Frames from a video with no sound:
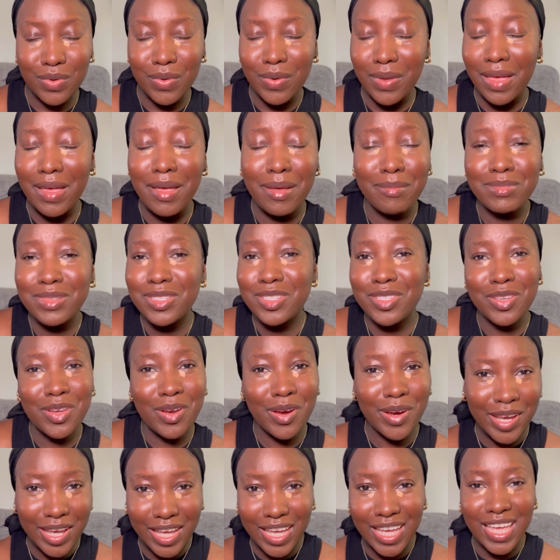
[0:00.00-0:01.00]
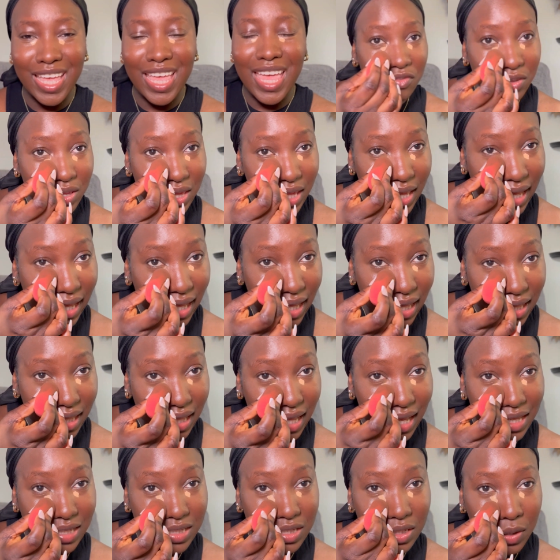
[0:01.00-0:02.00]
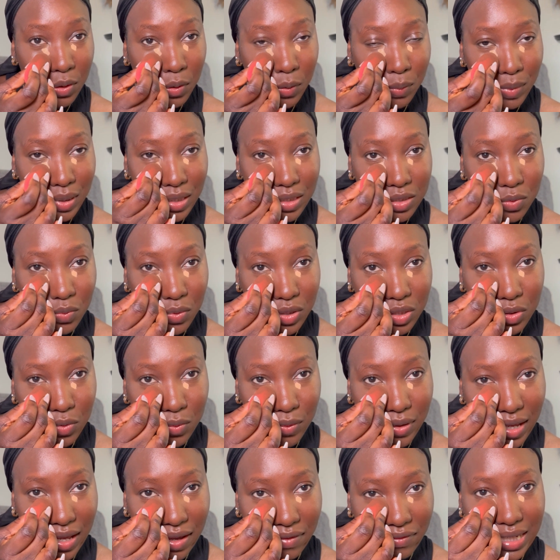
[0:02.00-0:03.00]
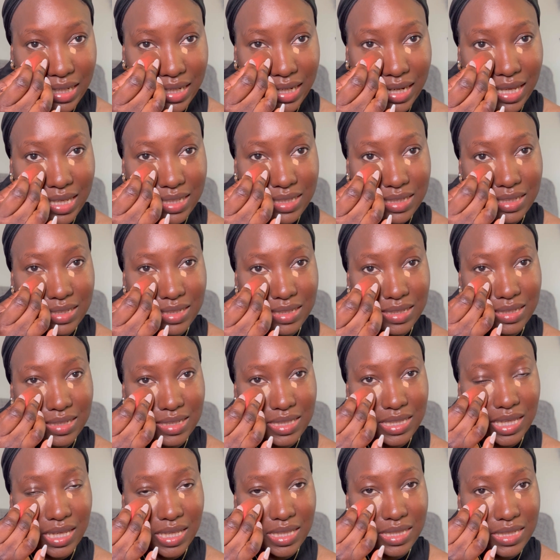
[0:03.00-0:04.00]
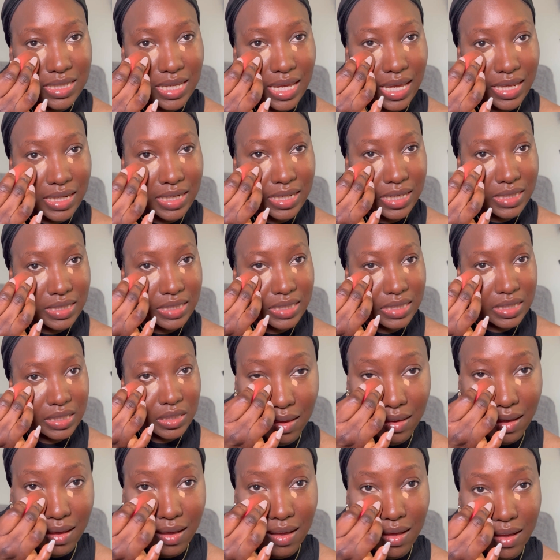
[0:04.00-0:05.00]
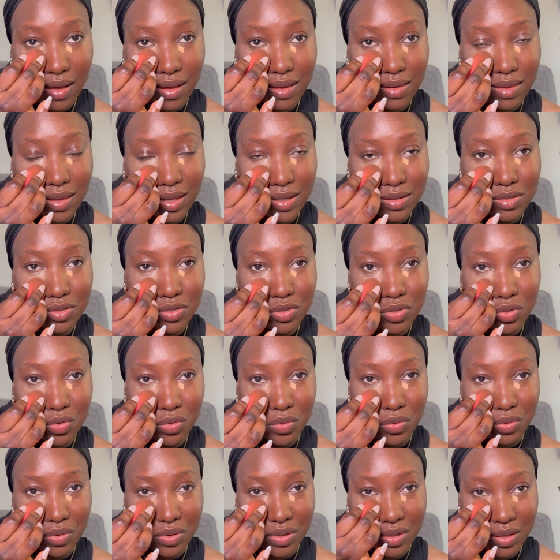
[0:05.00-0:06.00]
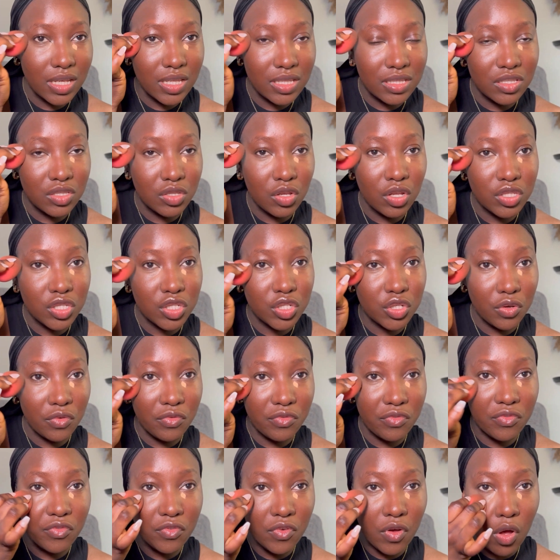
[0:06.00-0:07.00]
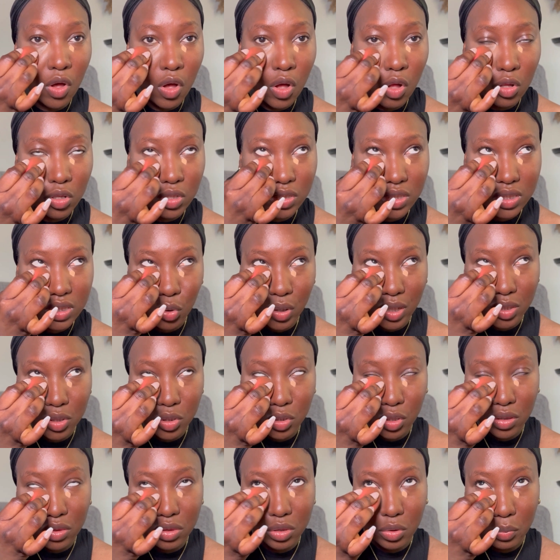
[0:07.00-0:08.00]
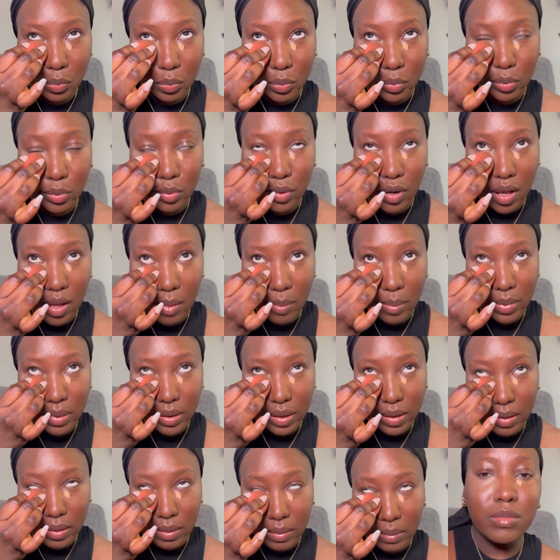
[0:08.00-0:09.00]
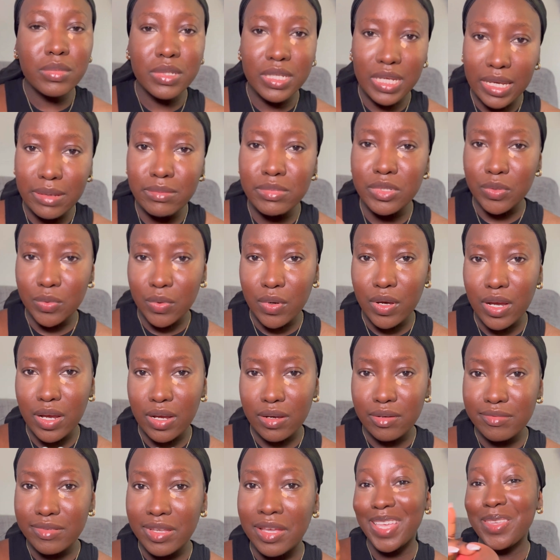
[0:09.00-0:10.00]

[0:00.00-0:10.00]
I'm sorry. I feel like as humans, we do have narcissistic tendencies. Yeah, that's true. It's not your fault. You are not the problem. Sometimes you are.